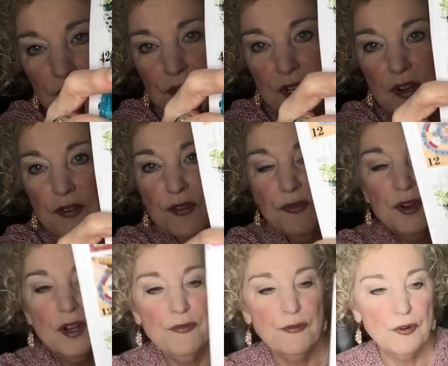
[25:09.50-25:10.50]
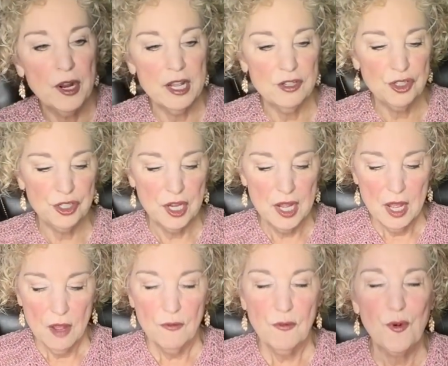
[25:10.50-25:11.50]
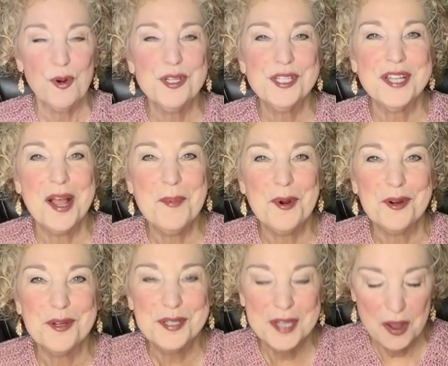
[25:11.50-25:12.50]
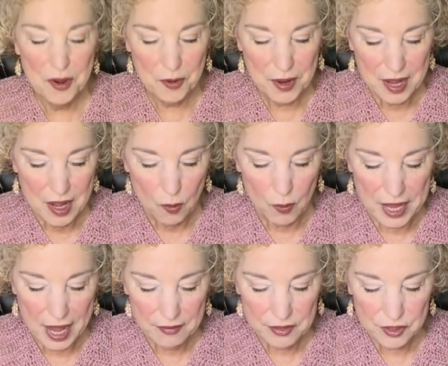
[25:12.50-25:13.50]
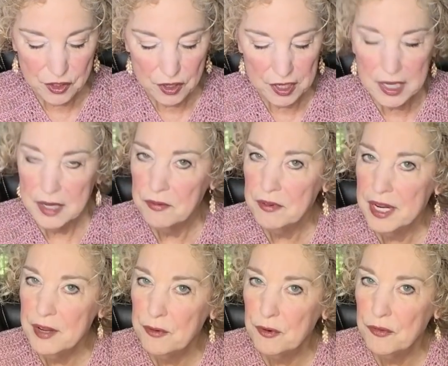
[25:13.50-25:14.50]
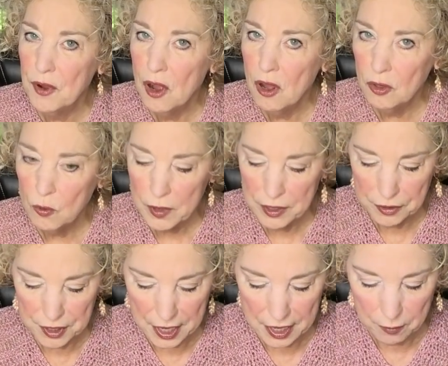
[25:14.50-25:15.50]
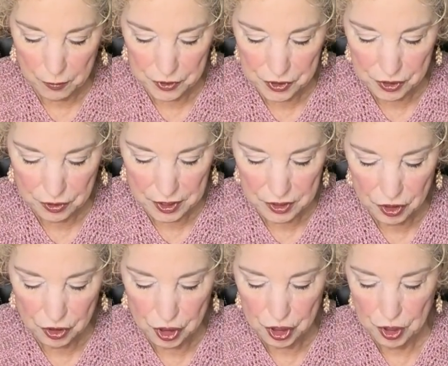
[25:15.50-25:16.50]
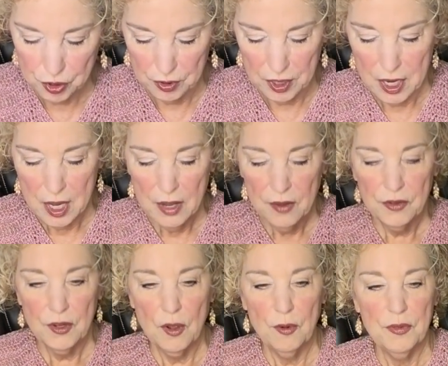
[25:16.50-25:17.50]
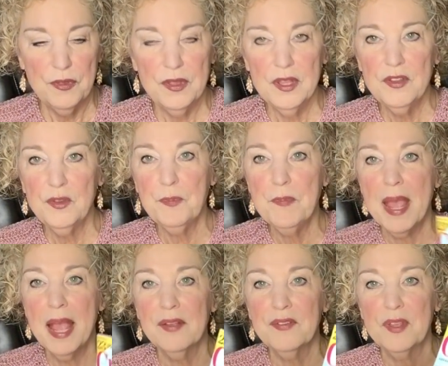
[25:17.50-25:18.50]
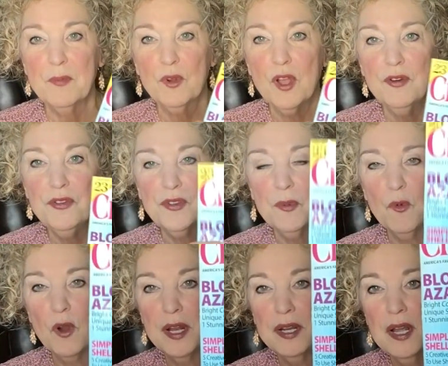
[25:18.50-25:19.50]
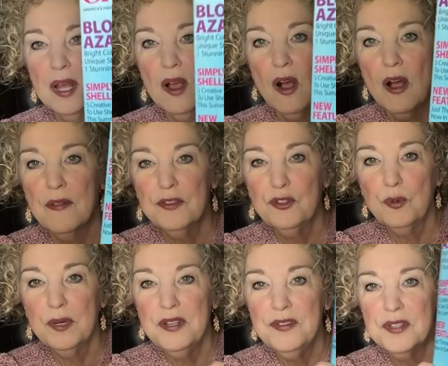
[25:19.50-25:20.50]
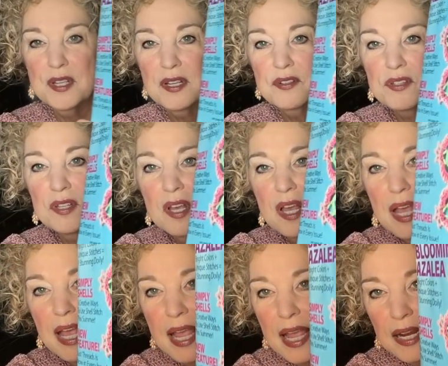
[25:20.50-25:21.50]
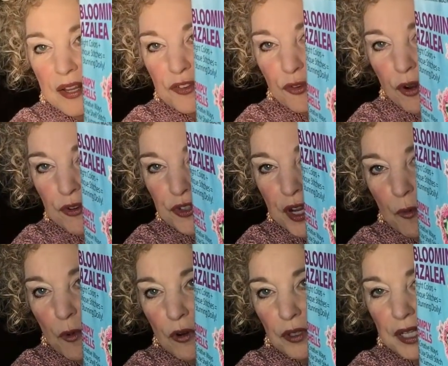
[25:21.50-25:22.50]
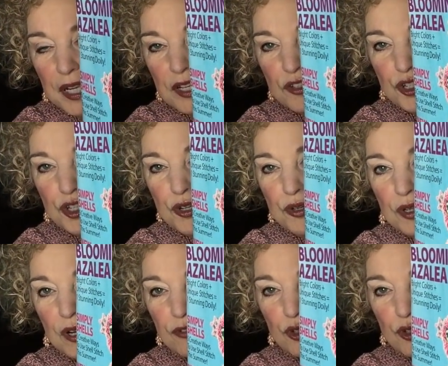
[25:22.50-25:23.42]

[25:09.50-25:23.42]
in here that's very fresh for summer. So we haven't started getting ready for fall or winter yet. We're still into June. So this magazine will go to someone on the 26th, and it's Crochet World again, June of